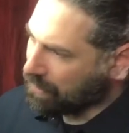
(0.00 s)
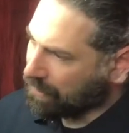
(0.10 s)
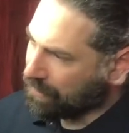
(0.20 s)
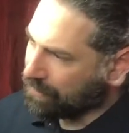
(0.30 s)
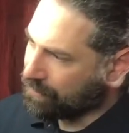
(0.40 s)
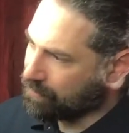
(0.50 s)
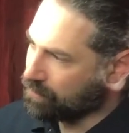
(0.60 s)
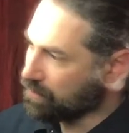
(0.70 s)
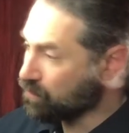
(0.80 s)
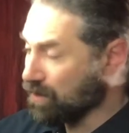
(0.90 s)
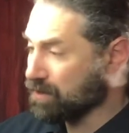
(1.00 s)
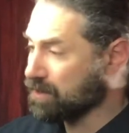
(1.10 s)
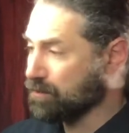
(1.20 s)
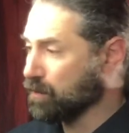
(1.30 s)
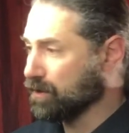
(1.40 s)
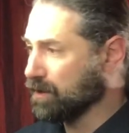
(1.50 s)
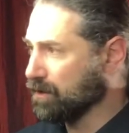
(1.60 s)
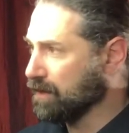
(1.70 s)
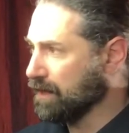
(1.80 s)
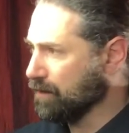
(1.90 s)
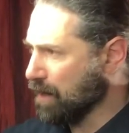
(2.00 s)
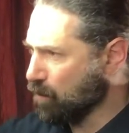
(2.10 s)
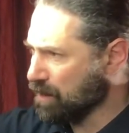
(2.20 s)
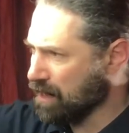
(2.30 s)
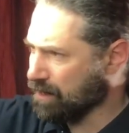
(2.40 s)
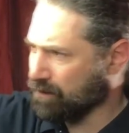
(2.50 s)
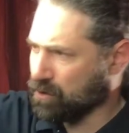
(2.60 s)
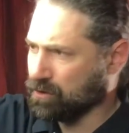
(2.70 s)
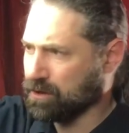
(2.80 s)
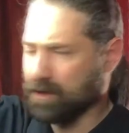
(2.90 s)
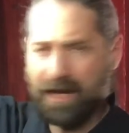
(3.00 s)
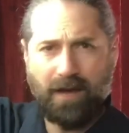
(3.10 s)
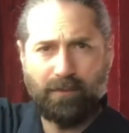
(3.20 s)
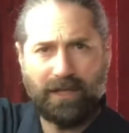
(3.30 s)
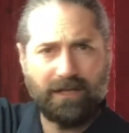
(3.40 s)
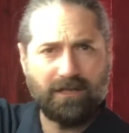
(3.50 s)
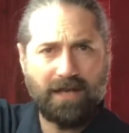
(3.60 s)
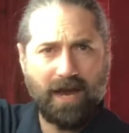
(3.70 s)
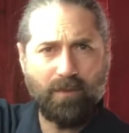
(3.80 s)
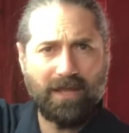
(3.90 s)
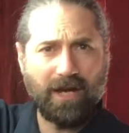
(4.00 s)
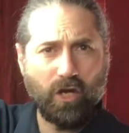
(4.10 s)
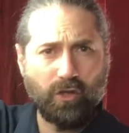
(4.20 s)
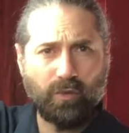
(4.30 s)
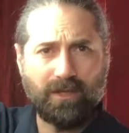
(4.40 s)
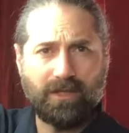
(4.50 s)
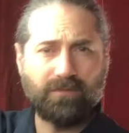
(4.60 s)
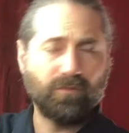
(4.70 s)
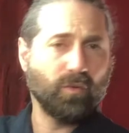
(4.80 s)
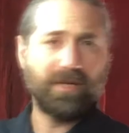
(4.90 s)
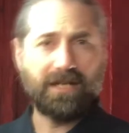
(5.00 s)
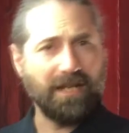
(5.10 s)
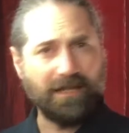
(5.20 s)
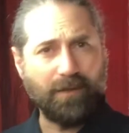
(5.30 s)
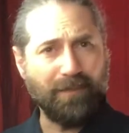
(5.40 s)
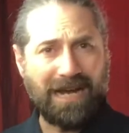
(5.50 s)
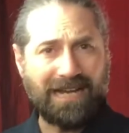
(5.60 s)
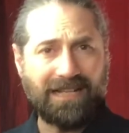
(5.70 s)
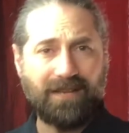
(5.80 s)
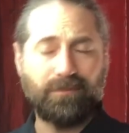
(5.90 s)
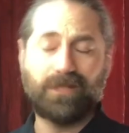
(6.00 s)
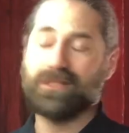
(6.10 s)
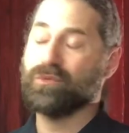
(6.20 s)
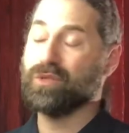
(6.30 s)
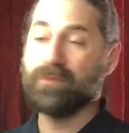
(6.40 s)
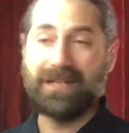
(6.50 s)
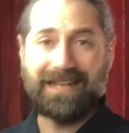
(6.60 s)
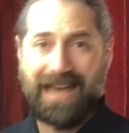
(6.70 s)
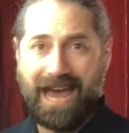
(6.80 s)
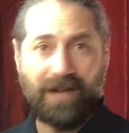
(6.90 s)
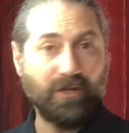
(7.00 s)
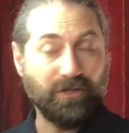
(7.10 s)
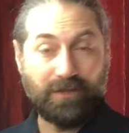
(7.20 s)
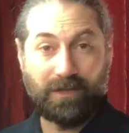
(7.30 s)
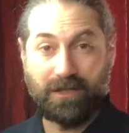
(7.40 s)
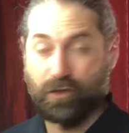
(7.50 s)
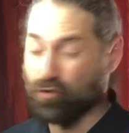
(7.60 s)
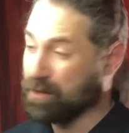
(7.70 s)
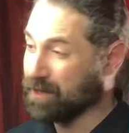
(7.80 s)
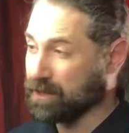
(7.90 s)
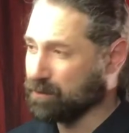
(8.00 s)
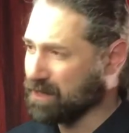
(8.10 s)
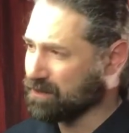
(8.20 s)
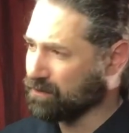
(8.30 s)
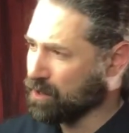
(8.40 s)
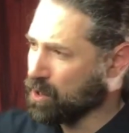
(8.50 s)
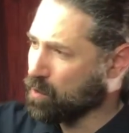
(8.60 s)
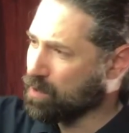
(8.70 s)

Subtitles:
It's very simple, you know, like, and we're not even using the complex camera that goes with it. We didn't end up buying that because it would have been a Canon or something extremely expensive.